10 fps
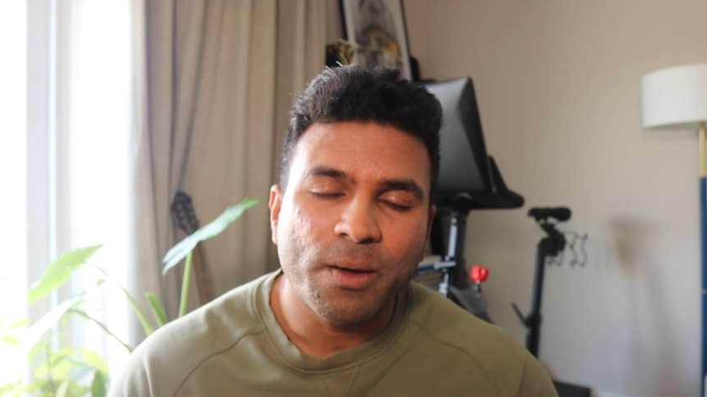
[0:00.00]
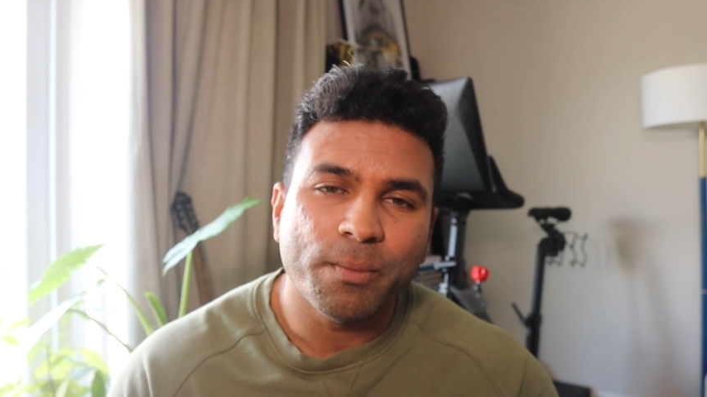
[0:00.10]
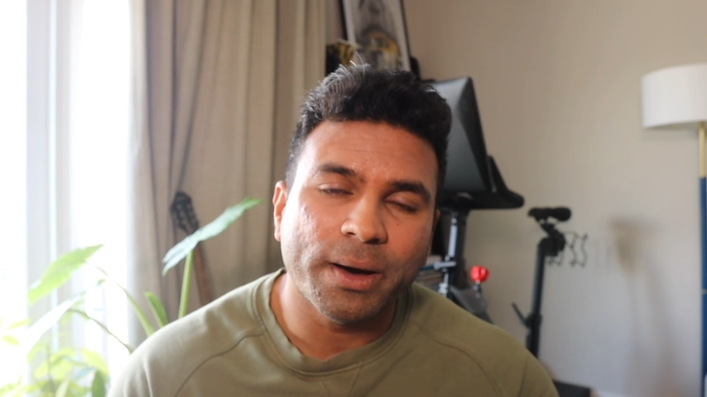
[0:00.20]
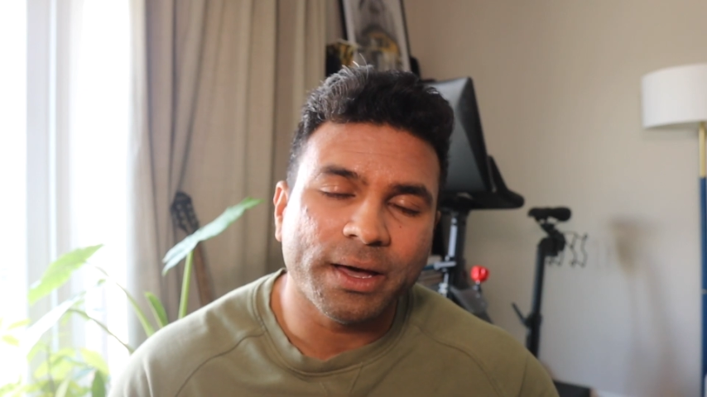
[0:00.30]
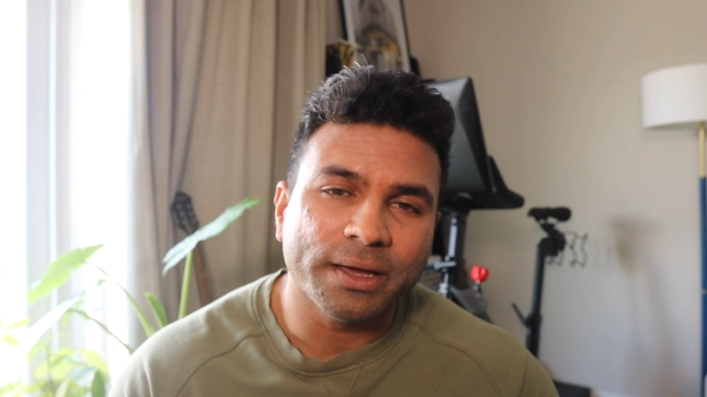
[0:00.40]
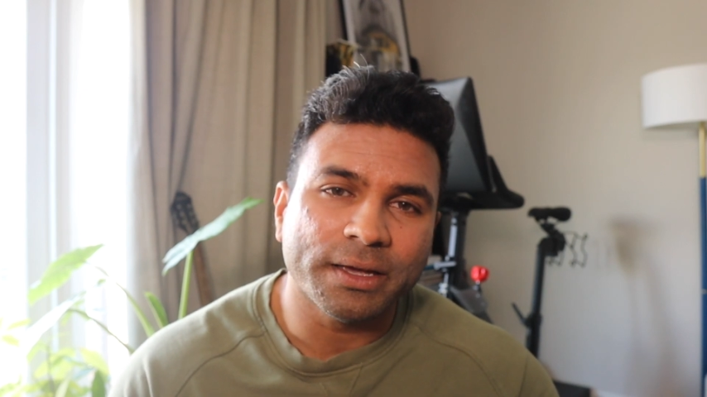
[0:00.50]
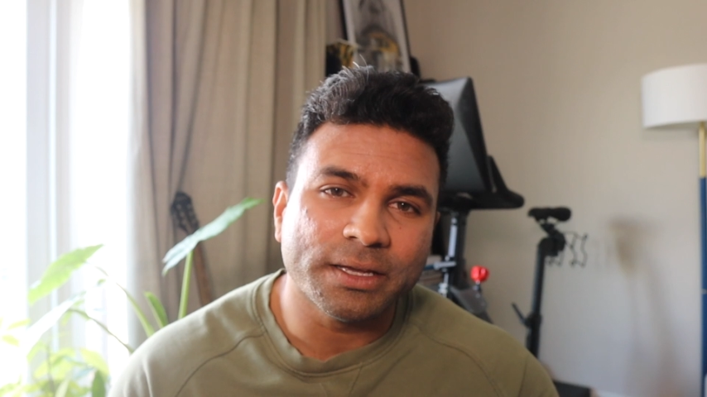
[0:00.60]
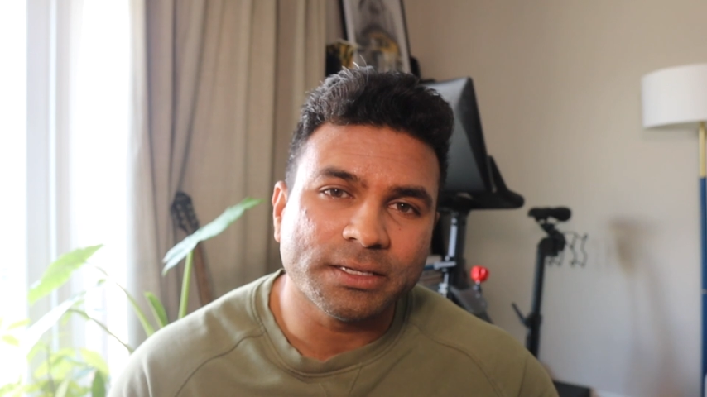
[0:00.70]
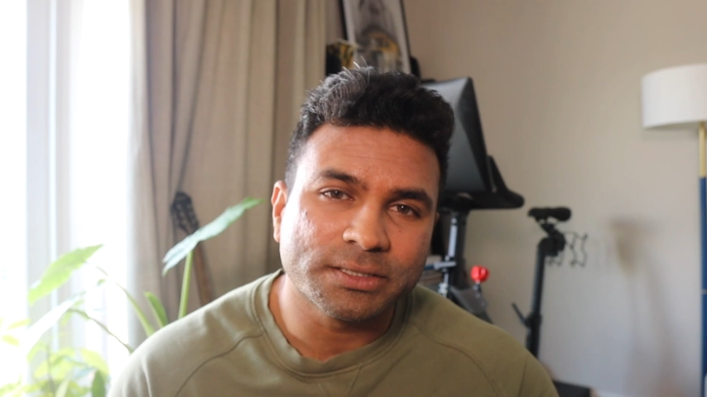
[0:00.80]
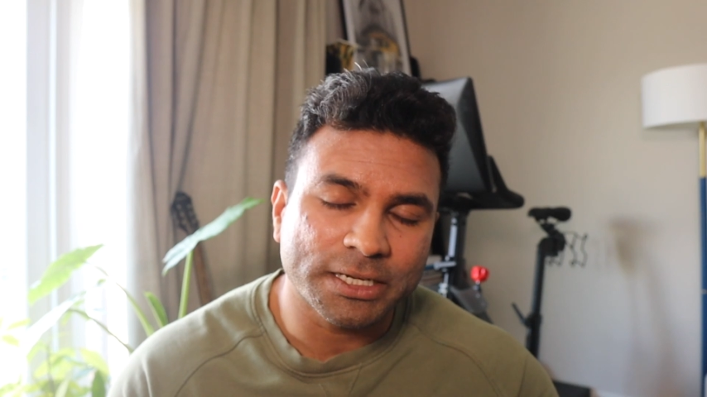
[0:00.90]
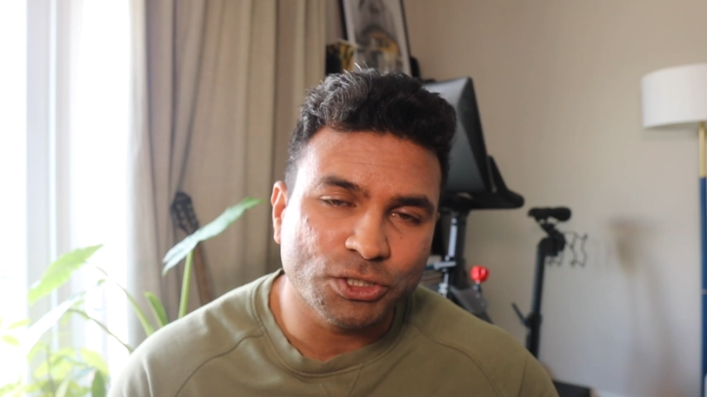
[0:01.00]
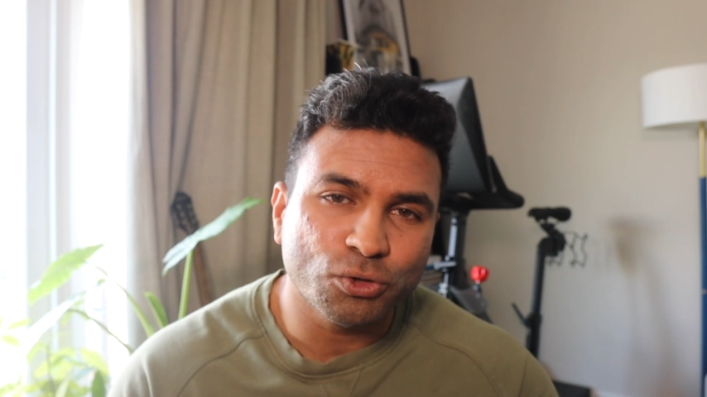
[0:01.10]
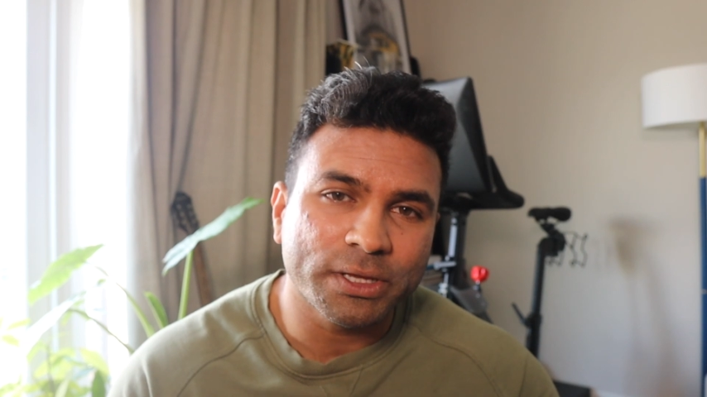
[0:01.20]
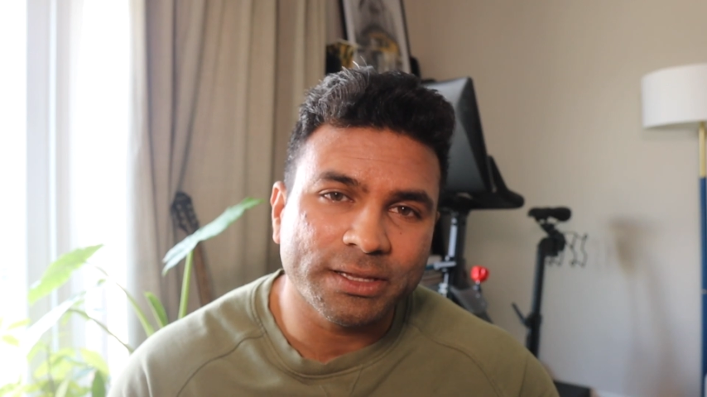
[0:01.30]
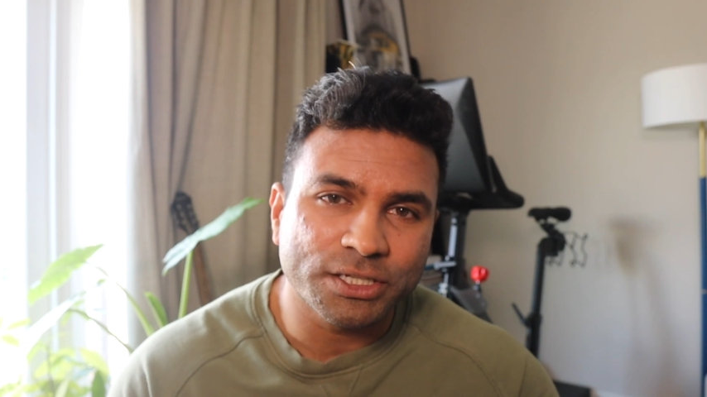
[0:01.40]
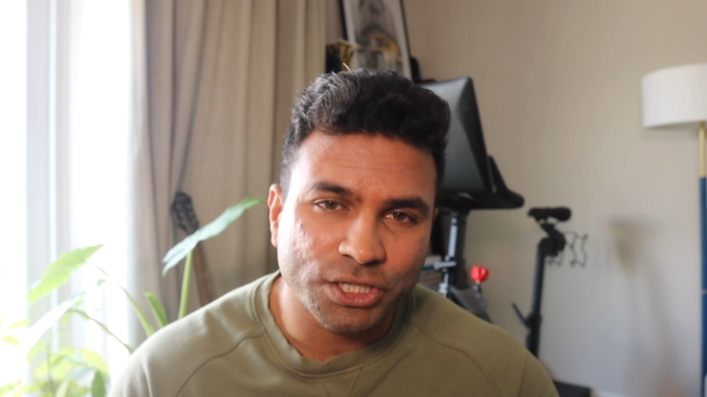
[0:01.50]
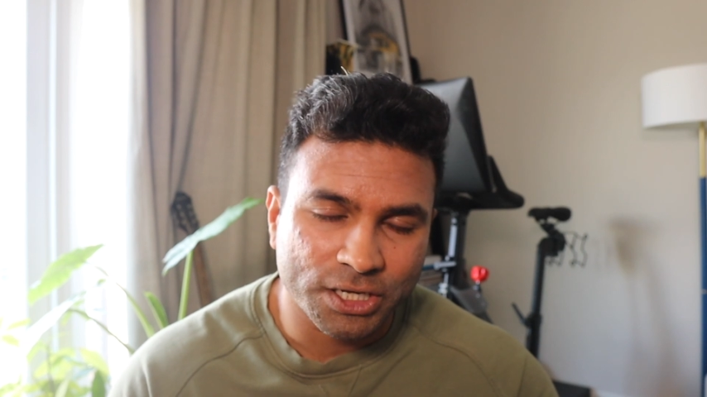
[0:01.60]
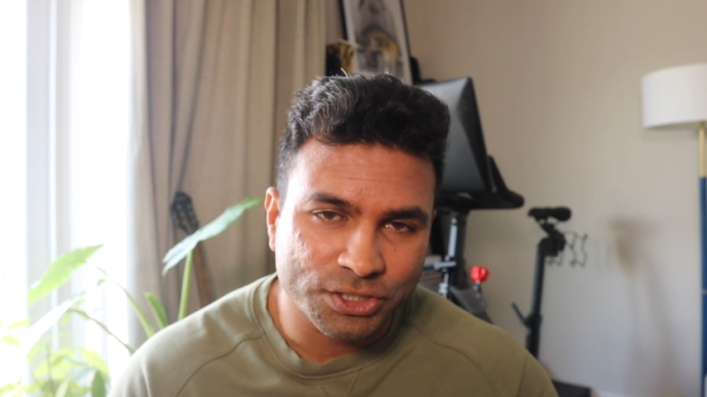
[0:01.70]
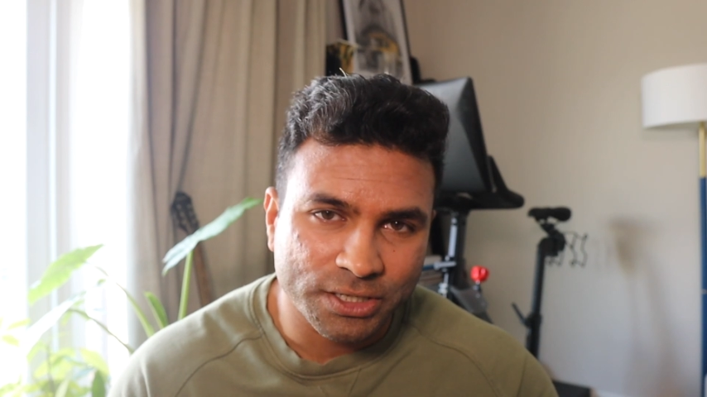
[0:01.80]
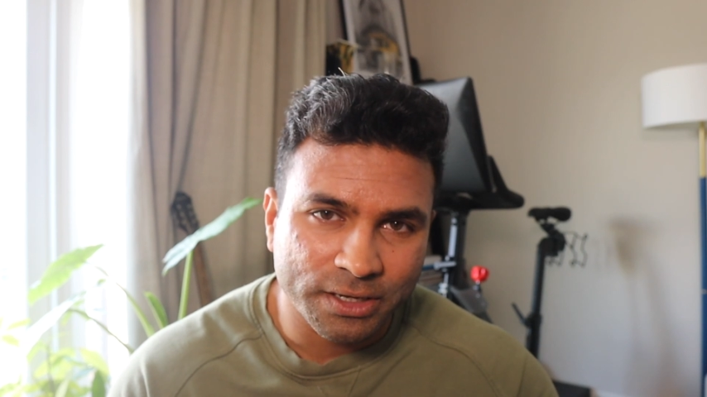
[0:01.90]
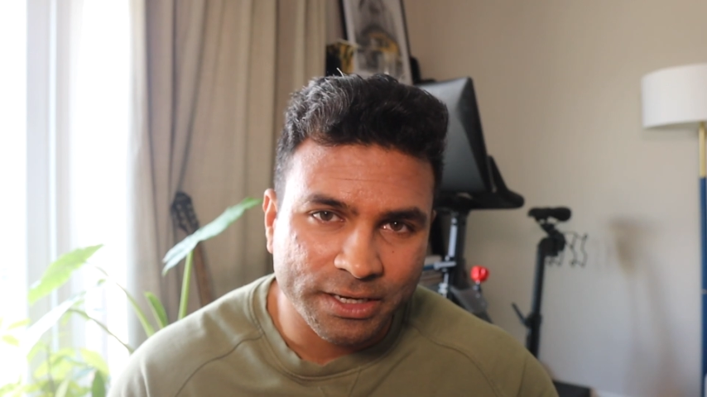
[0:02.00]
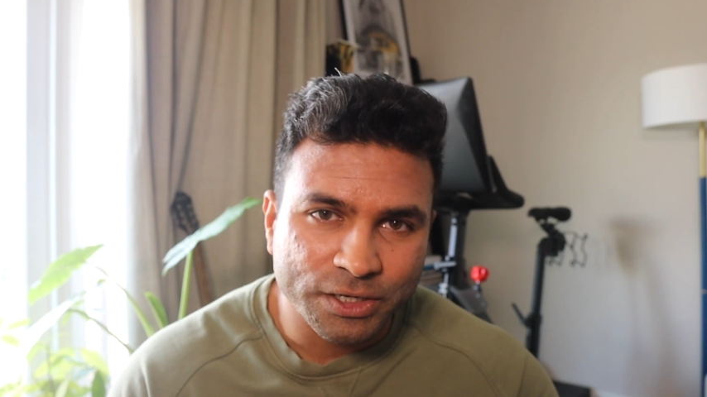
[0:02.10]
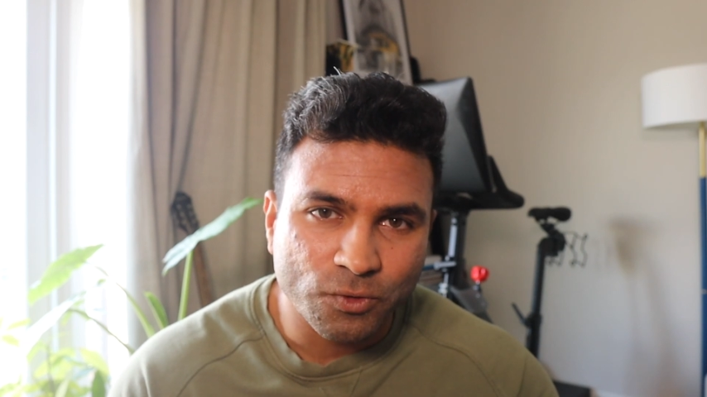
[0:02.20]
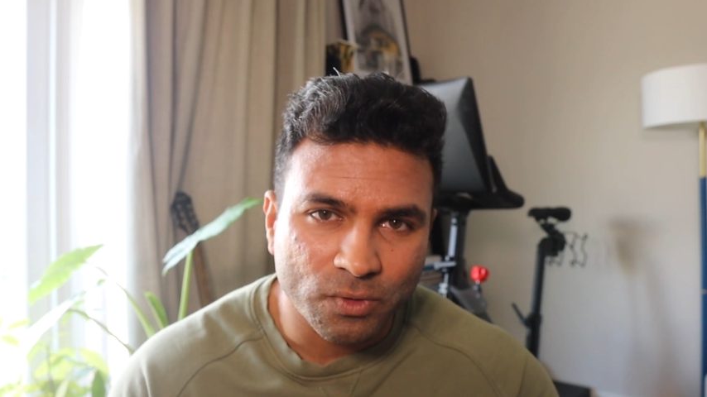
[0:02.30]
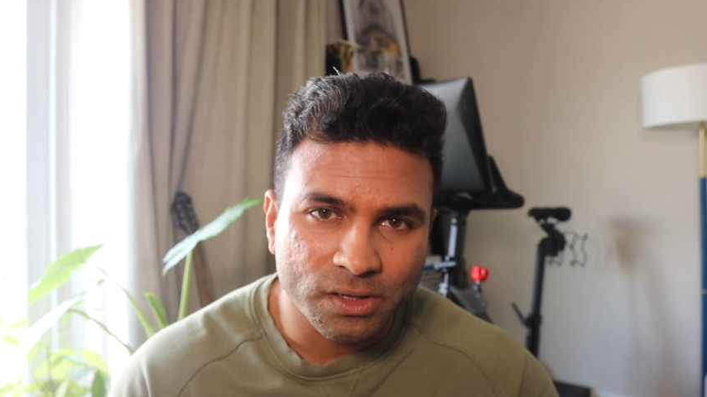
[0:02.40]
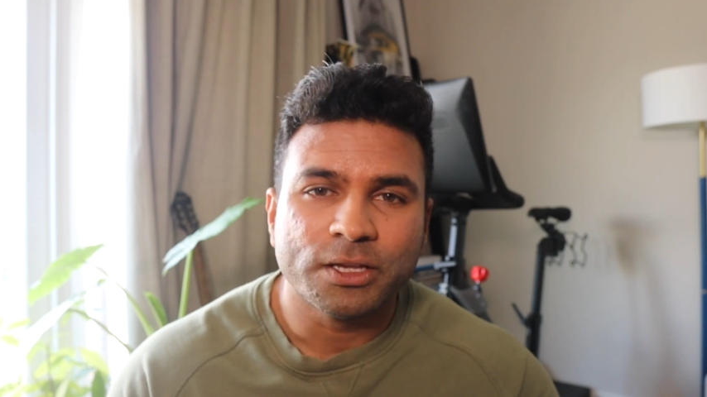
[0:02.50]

by scheduling the charging interval.